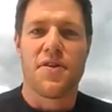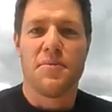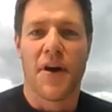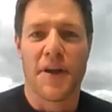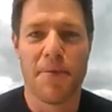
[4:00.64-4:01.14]

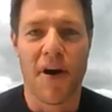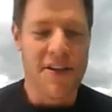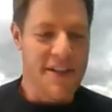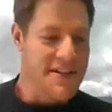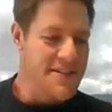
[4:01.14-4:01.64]
third-party
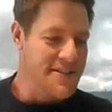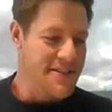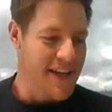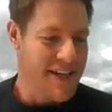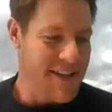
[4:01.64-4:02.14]

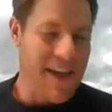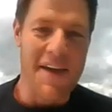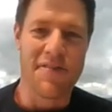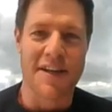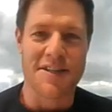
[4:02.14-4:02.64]
partners, uh, South
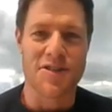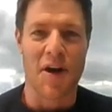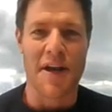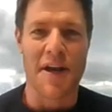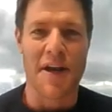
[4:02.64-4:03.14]
African
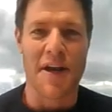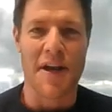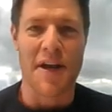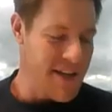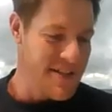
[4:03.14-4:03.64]
startups at
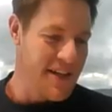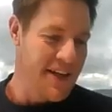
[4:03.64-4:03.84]
their best.